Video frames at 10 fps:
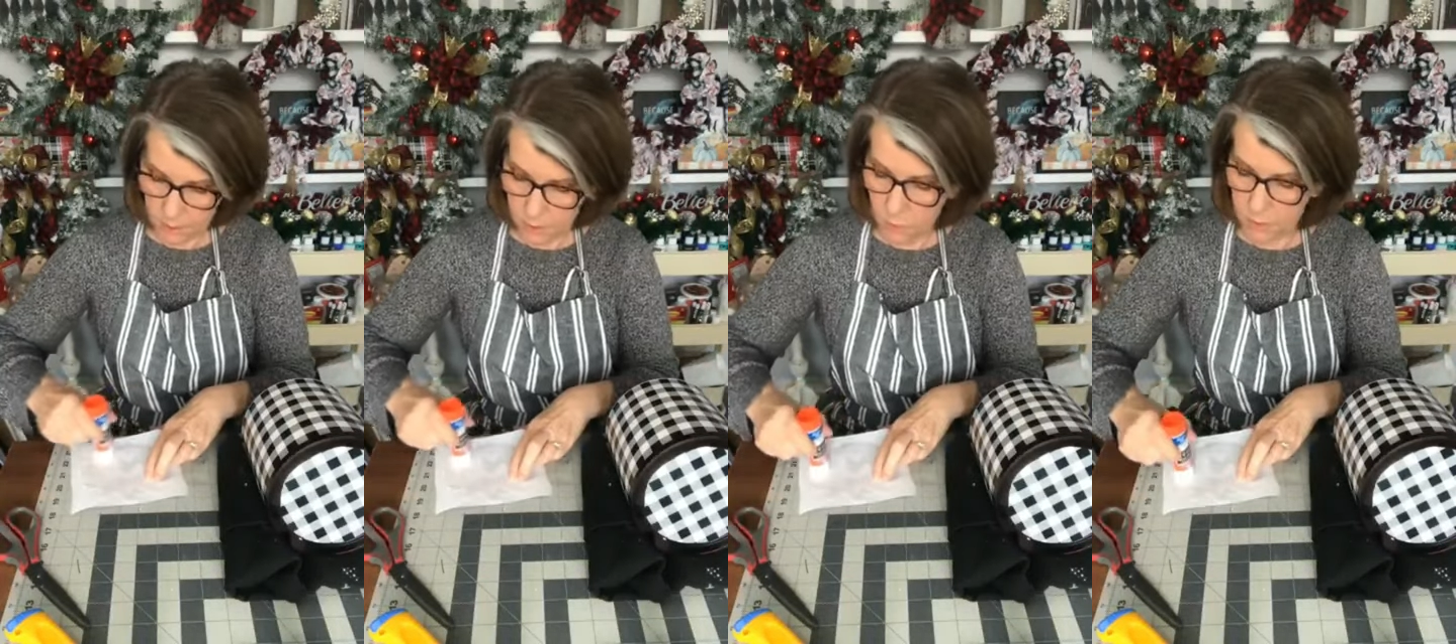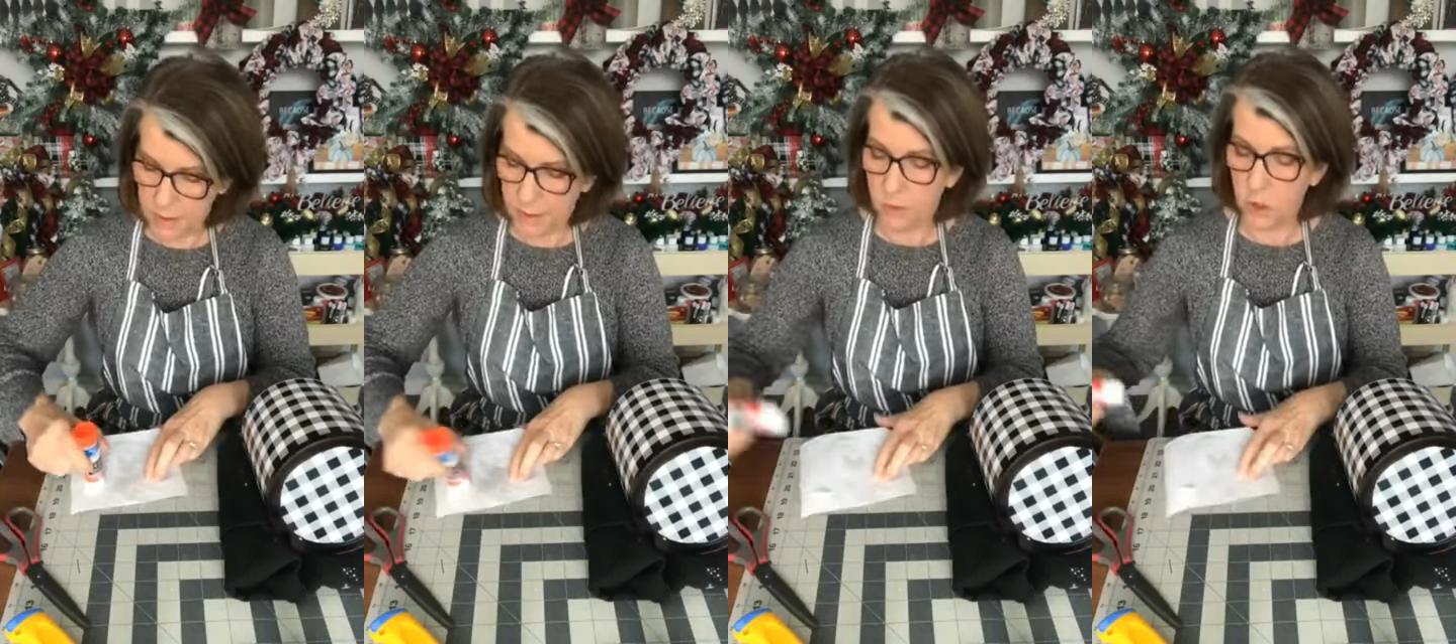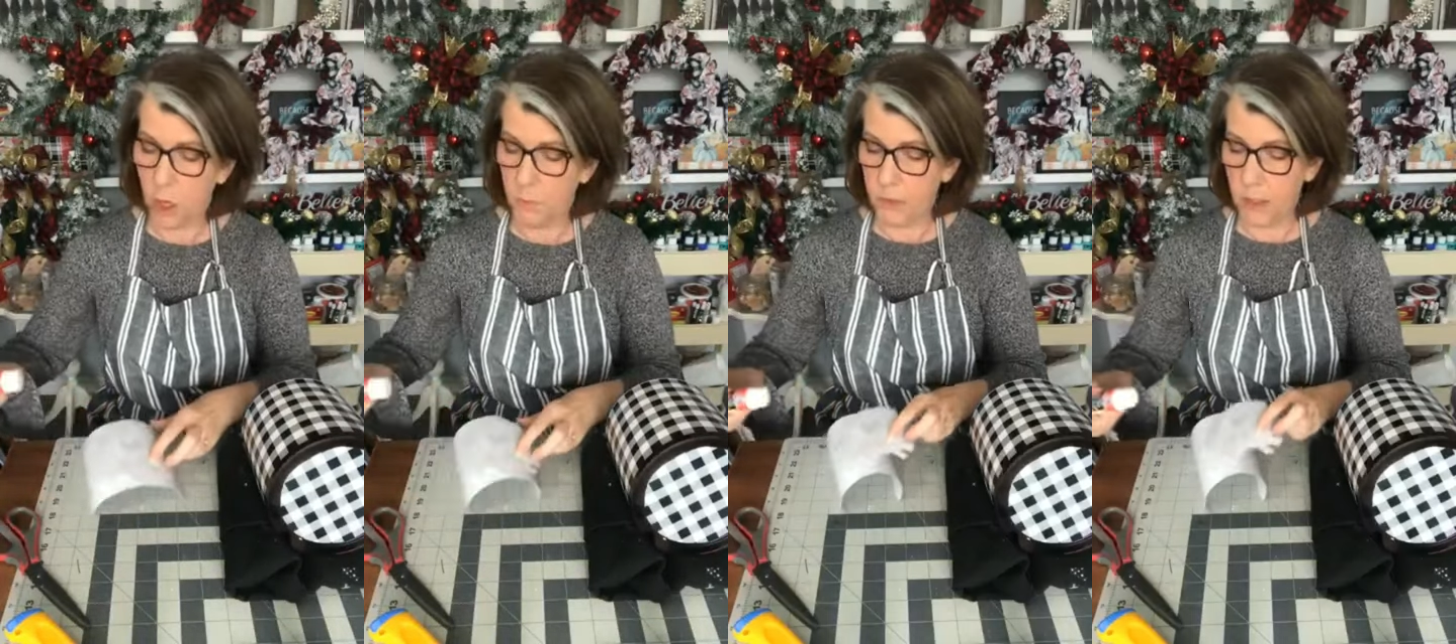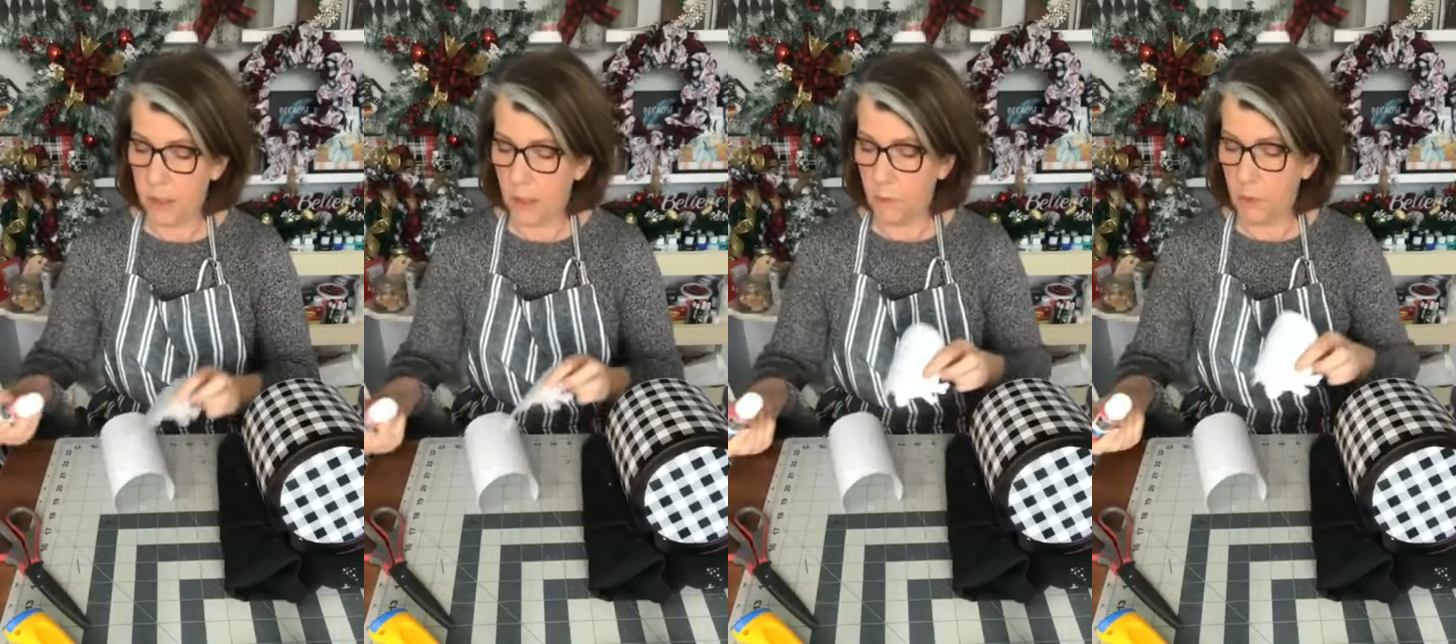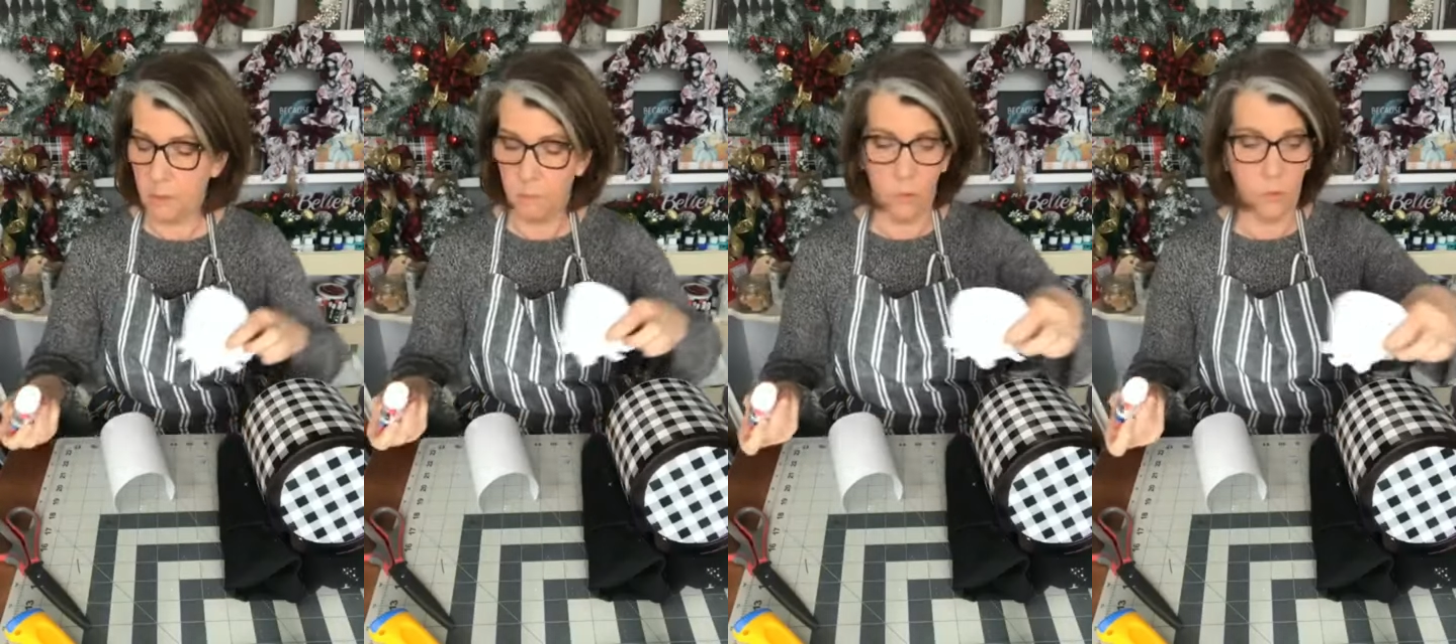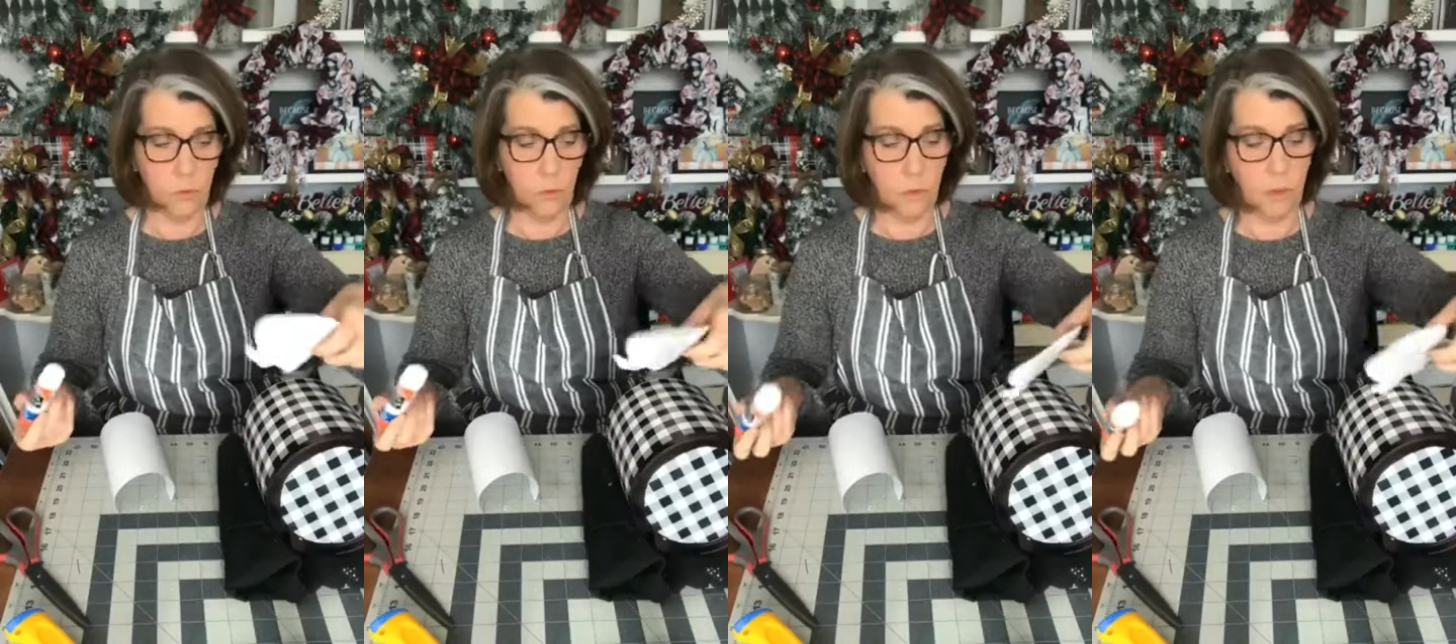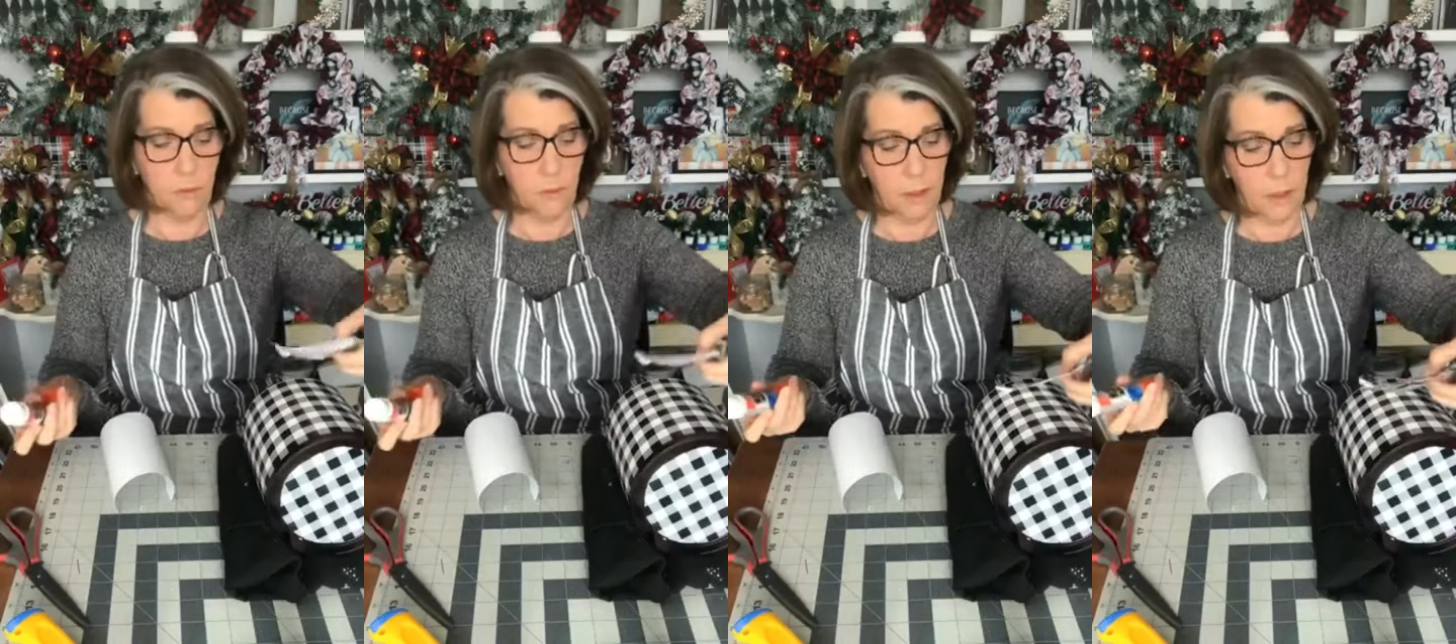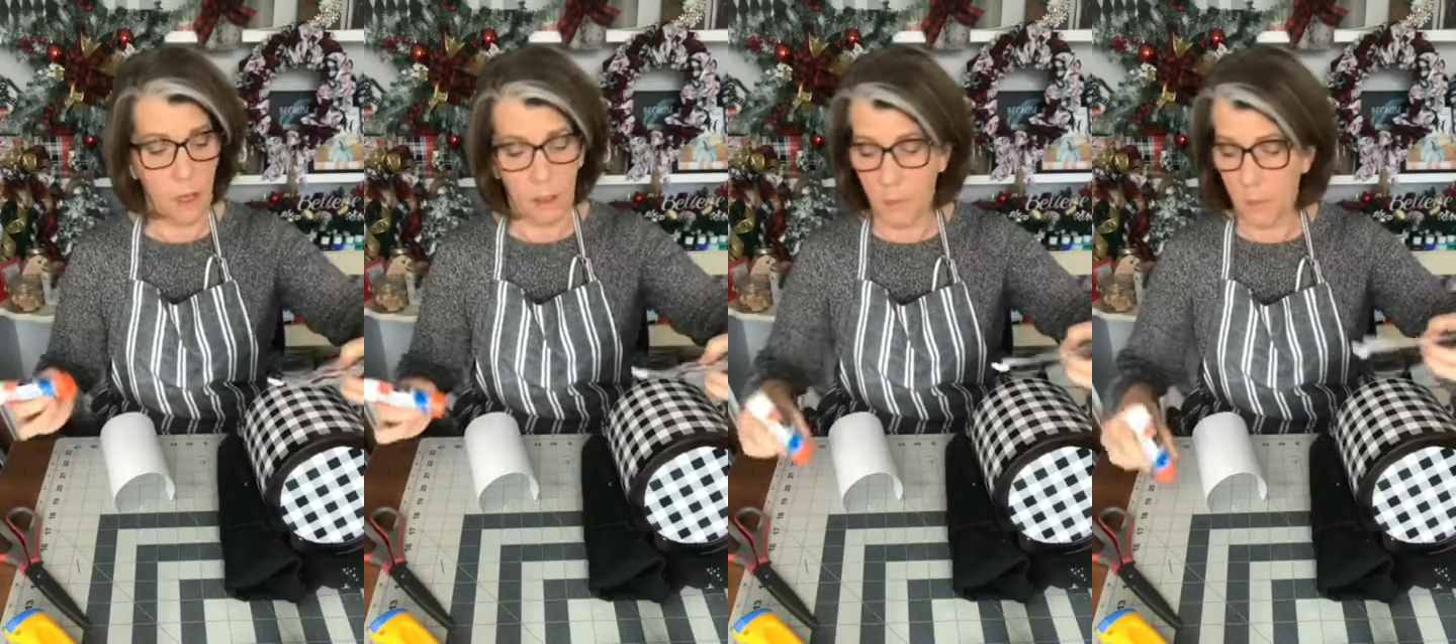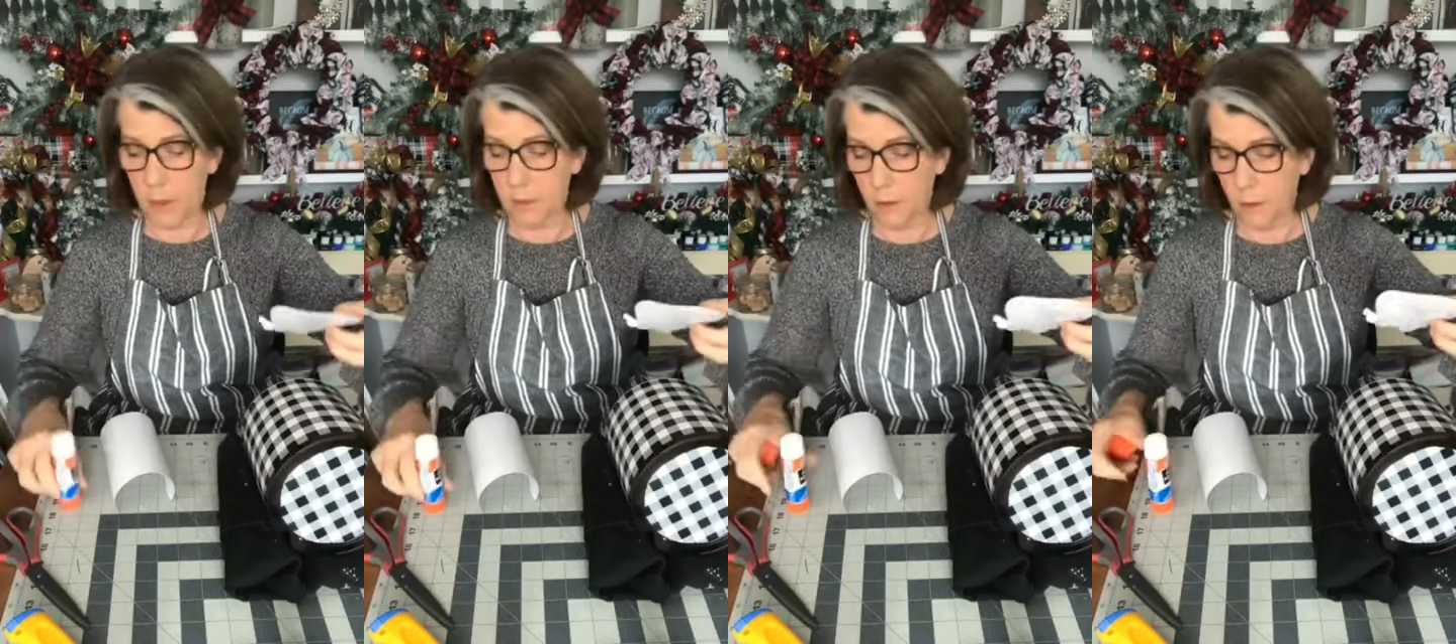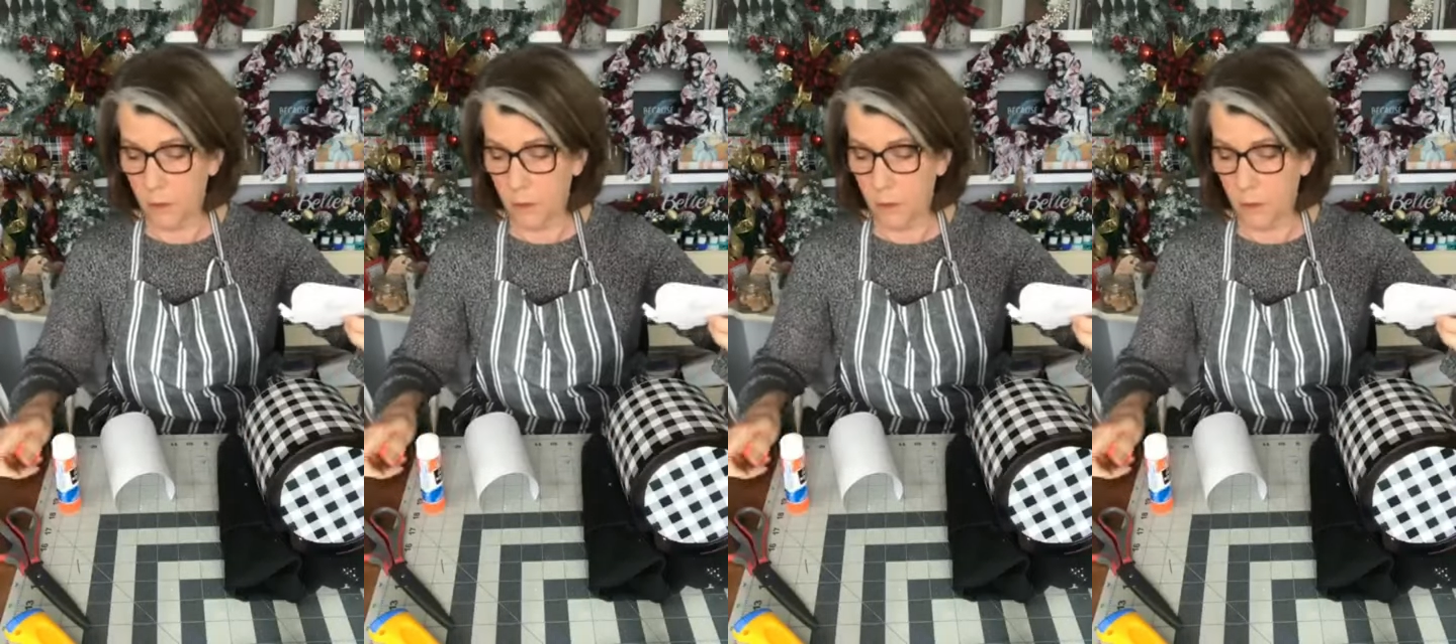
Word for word: I want to get the job done. I don't want to don't want to be like hung up on,